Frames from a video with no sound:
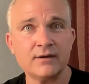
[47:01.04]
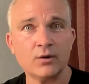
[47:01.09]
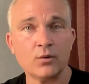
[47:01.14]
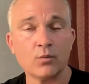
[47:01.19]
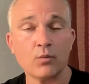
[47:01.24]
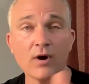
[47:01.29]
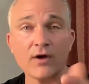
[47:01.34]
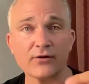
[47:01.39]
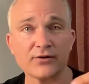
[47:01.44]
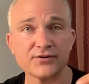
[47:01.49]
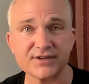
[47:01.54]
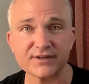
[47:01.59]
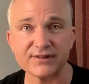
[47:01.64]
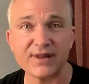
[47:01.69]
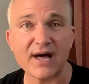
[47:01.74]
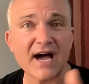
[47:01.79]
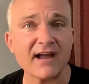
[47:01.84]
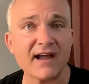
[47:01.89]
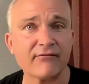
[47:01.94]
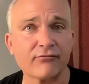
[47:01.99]
whether it's a
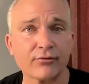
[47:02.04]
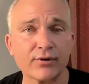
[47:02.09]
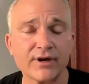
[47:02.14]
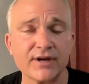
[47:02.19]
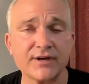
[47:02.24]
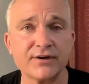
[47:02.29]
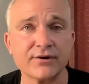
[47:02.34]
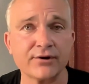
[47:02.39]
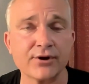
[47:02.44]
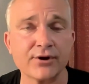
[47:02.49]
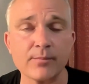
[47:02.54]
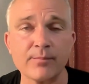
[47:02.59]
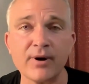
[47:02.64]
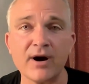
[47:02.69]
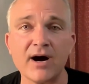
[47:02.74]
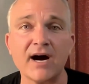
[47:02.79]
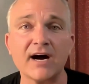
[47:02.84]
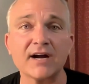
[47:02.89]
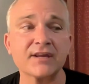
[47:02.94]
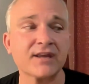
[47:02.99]
live read during your
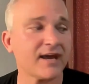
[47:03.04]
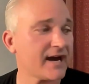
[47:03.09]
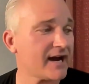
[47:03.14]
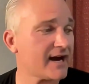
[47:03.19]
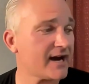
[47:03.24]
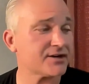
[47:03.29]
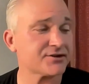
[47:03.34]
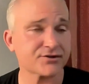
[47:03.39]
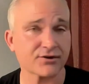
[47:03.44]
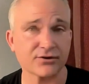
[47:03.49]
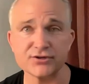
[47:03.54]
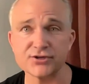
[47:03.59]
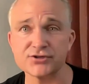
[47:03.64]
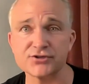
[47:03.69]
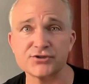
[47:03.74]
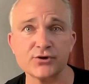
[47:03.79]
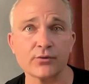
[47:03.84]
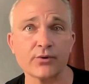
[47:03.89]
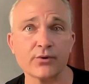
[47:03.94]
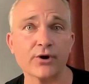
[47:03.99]
podcast or
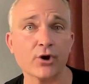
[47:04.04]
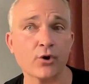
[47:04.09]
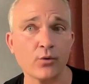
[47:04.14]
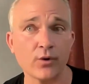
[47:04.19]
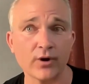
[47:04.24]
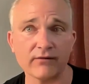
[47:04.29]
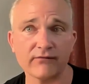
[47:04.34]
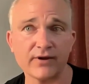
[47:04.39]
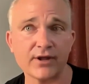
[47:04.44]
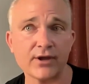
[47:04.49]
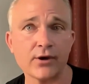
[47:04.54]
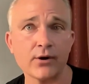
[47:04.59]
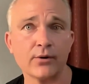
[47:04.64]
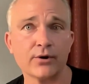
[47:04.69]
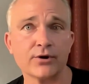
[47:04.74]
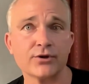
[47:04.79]
just doing a quick video